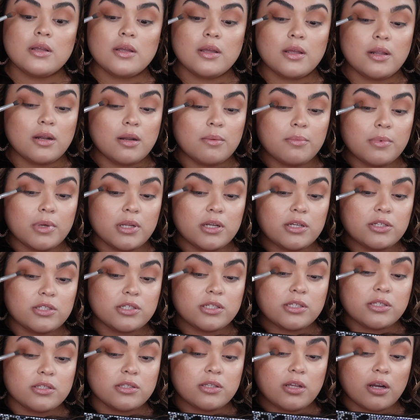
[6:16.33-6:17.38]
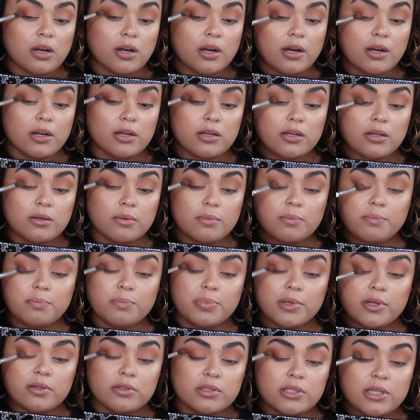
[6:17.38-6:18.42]
and I'm gonna just start
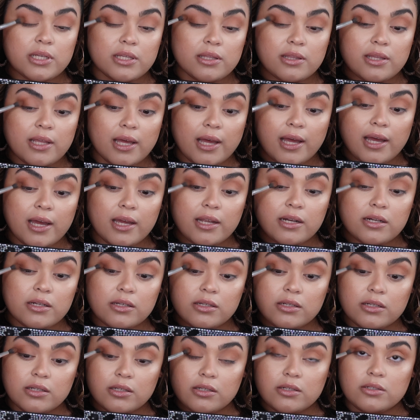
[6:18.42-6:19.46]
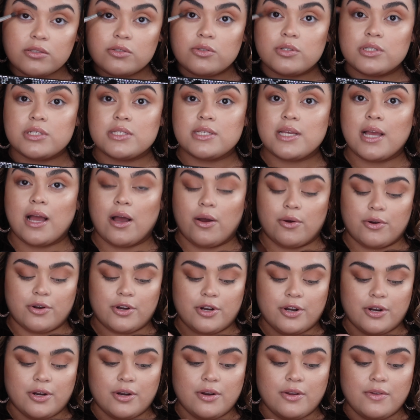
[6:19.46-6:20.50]
building that towards the
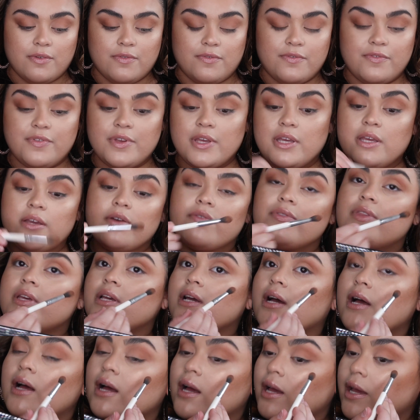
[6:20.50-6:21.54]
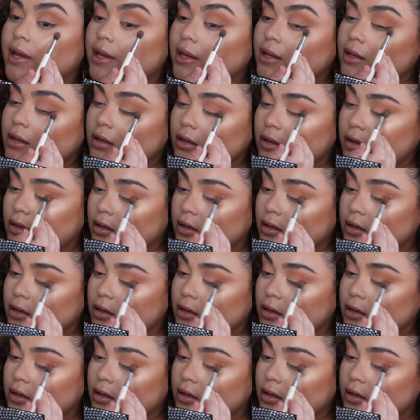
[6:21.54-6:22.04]
outer V of the eye.